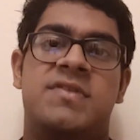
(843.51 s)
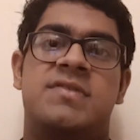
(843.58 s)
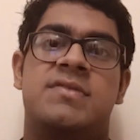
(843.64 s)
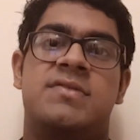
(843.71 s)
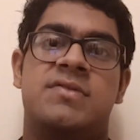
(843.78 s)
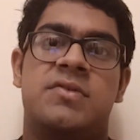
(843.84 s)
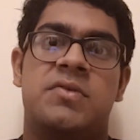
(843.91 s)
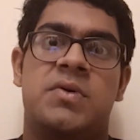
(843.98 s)

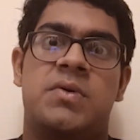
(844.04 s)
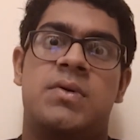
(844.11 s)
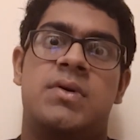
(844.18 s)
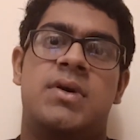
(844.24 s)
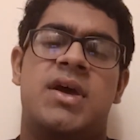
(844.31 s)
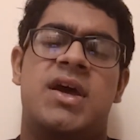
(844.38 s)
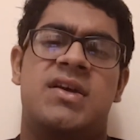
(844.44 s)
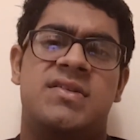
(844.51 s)
So
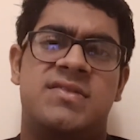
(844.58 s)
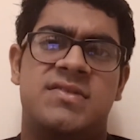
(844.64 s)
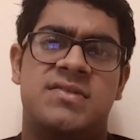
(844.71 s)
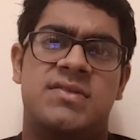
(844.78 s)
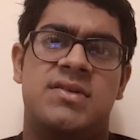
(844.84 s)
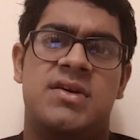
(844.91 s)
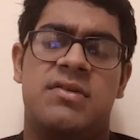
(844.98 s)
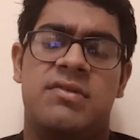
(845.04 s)
as
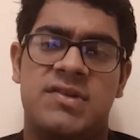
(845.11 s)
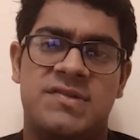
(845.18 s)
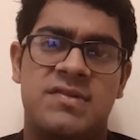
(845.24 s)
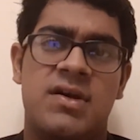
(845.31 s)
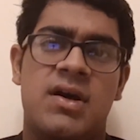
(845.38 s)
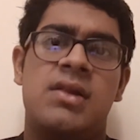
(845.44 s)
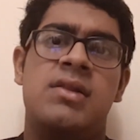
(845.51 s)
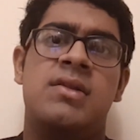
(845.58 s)
a
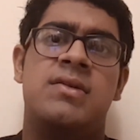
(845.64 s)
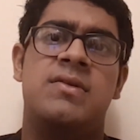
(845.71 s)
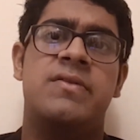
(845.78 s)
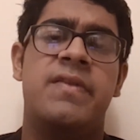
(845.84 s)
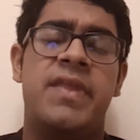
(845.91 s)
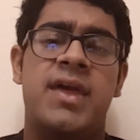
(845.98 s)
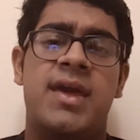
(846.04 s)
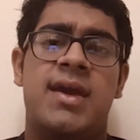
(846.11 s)
result,
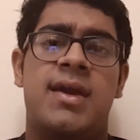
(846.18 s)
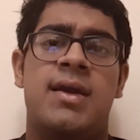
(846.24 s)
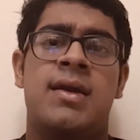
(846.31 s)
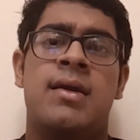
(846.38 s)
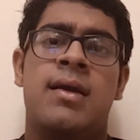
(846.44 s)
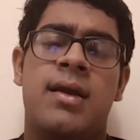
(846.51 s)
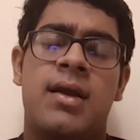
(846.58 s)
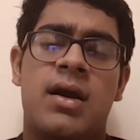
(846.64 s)
they
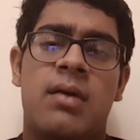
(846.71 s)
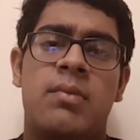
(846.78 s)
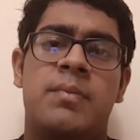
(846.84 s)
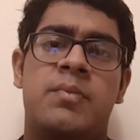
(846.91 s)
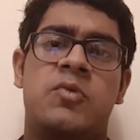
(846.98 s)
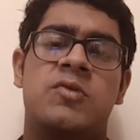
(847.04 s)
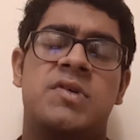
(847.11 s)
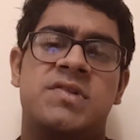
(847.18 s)
come
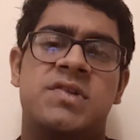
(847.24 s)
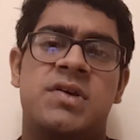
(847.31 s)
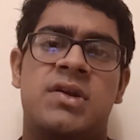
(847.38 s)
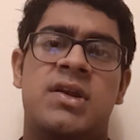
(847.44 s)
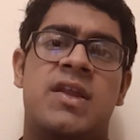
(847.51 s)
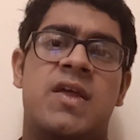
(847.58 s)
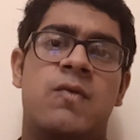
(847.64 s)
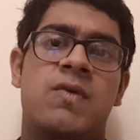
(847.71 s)
up to a
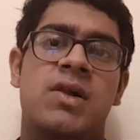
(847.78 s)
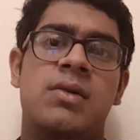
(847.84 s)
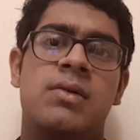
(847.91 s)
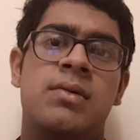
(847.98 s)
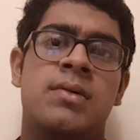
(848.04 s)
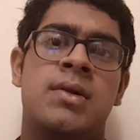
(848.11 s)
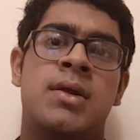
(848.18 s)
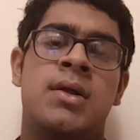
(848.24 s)
certain level,